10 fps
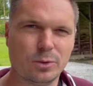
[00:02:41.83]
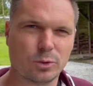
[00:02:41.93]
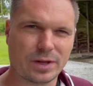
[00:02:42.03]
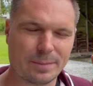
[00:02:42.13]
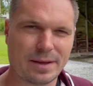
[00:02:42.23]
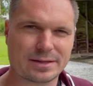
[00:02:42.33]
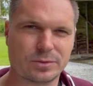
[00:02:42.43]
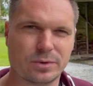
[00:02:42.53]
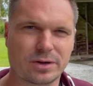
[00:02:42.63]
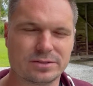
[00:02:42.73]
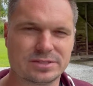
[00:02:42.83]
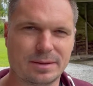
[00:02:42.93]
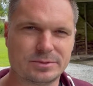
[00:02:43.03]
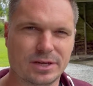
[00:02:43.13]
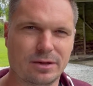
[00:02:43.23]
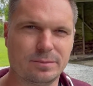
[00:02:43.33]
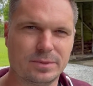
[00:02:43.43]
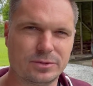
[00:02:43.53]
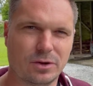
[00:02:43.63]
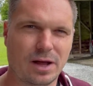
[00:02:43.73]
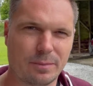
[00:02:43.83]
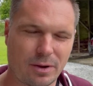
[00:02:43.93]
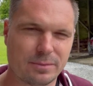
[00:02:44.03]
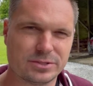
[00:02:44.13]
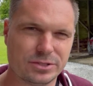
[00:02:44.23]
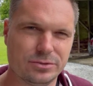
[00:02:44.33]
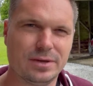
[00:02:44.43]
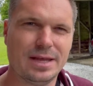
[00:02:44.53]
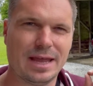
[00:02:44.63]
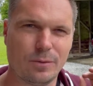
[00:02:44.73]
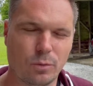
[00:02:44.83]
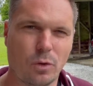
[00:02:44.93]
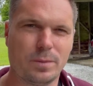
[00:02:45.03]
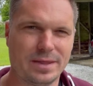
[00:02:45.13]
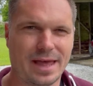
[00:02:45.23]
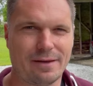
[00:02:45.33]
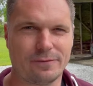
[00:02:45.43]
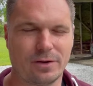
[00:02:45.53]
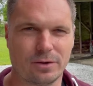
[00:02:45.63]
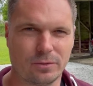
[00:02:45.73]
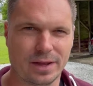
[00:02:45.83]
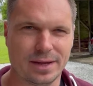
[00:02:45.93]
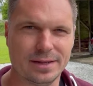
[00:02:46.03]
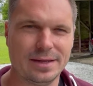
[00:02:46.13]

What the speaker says: we'll get back to work on Stepchild, but I promise you, it won't be that far away.